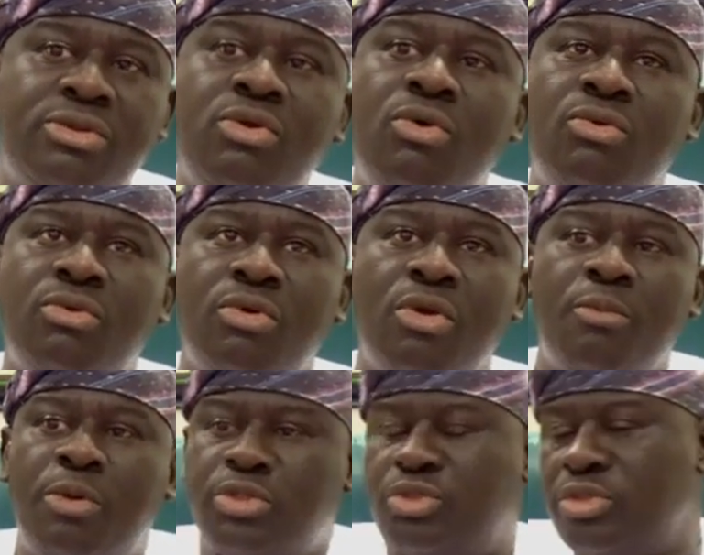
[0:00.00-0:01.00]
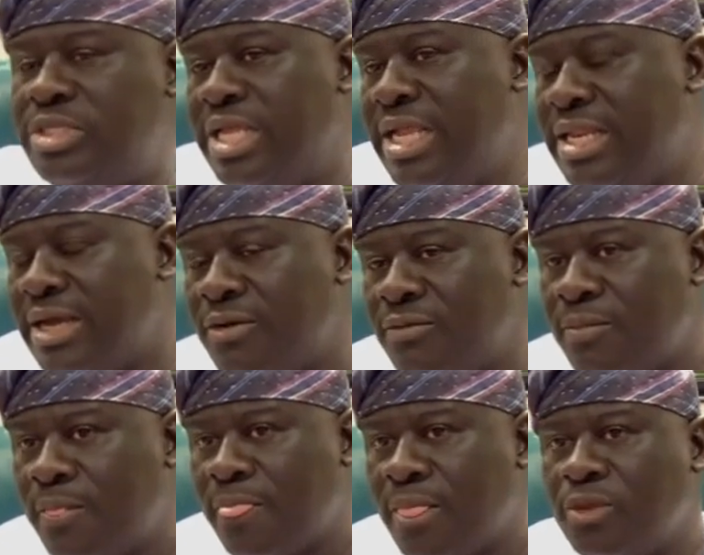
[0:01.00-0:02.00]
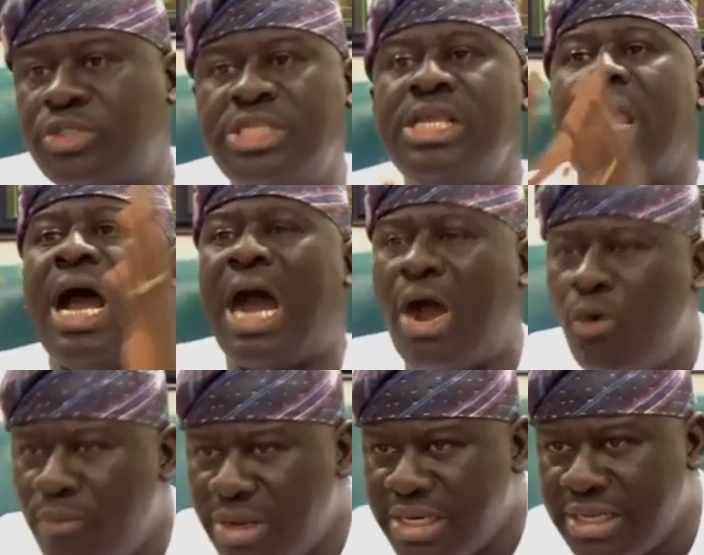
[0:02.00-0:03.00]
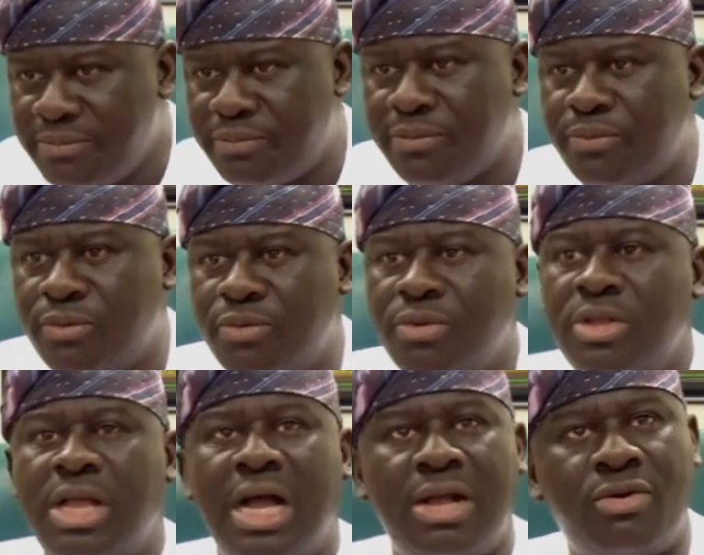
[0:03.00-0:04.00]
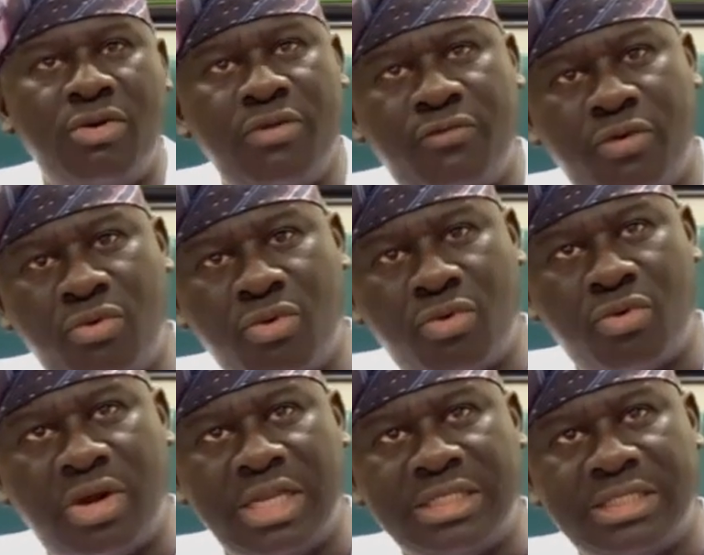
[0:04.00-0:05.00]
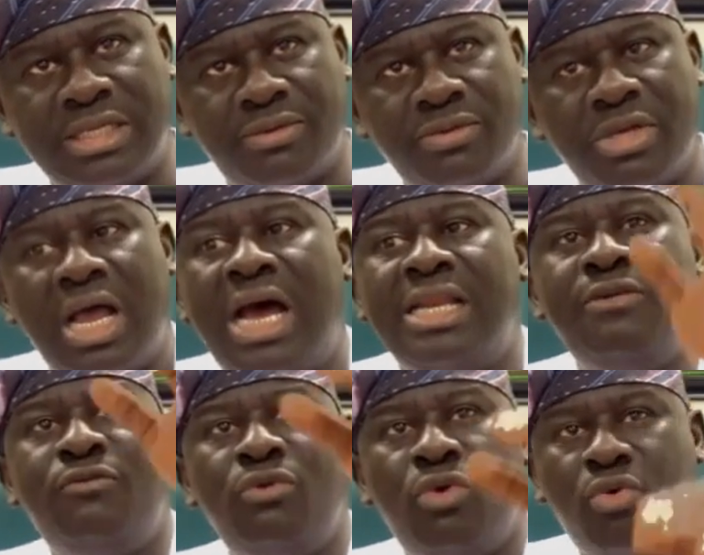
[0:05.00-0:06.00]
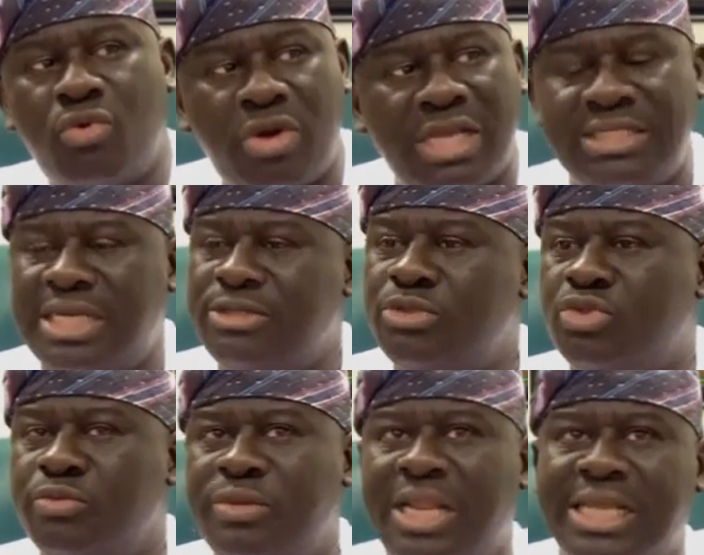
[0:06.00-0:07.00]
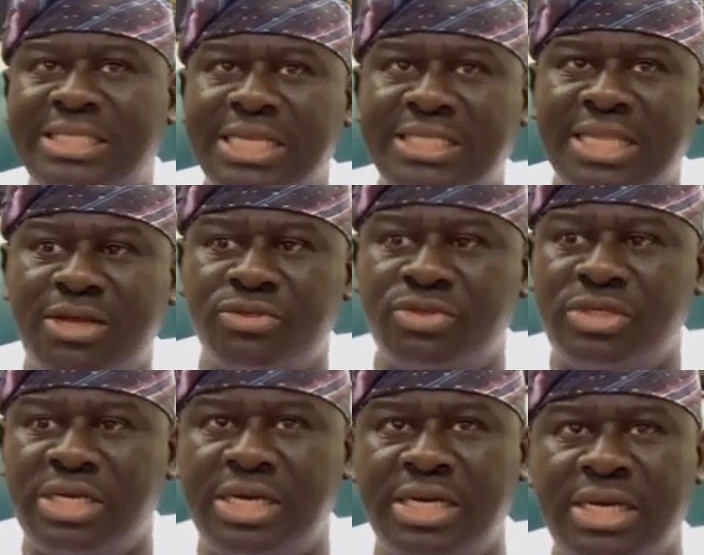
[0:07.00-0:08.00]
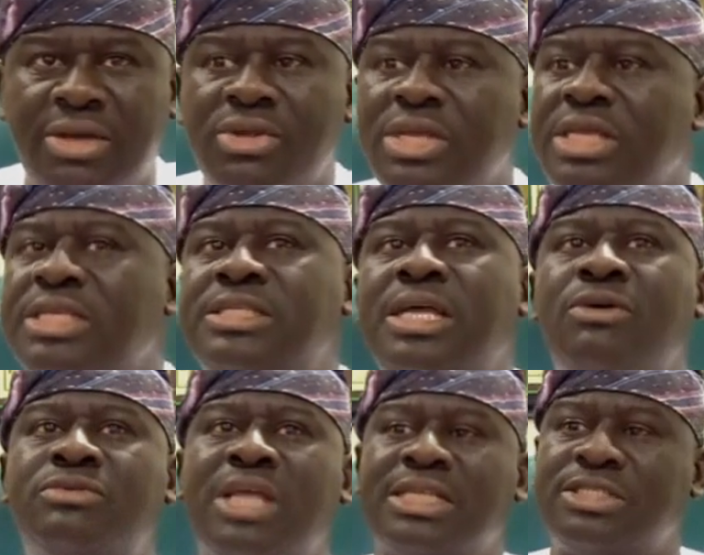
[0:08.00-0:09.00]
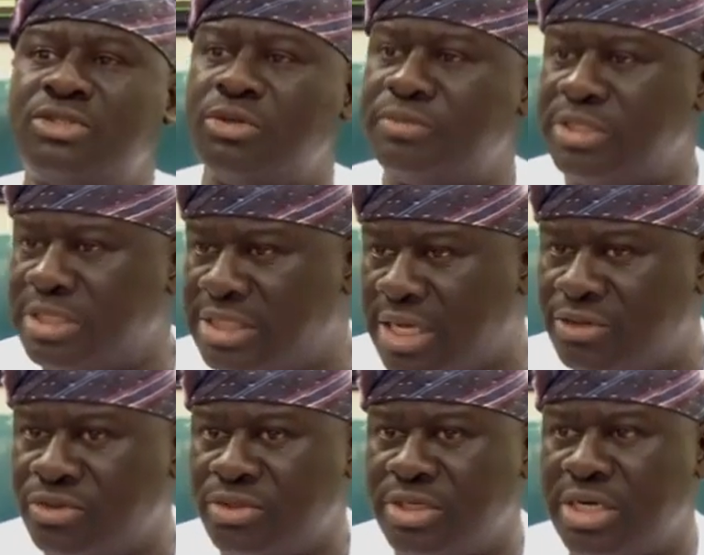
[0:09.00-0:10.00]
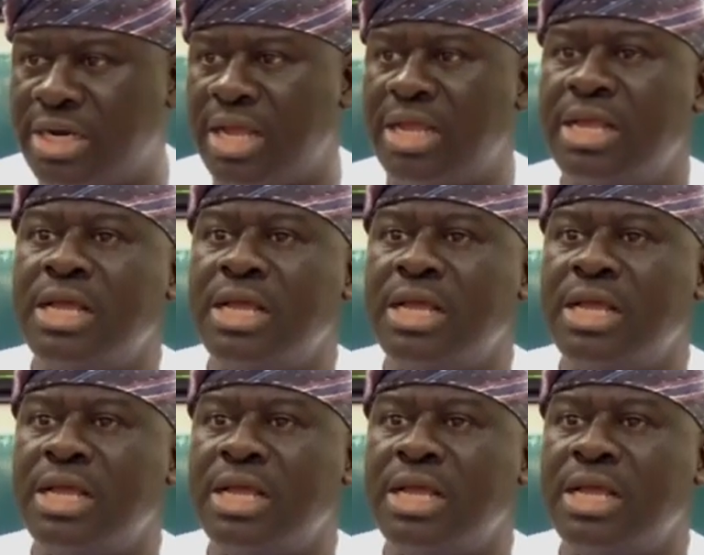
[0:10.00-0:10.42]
No. But today now, you see how many people are going for local rice now. And even local rice that used to be like 10,000 naira now is now 30-something thousand naira.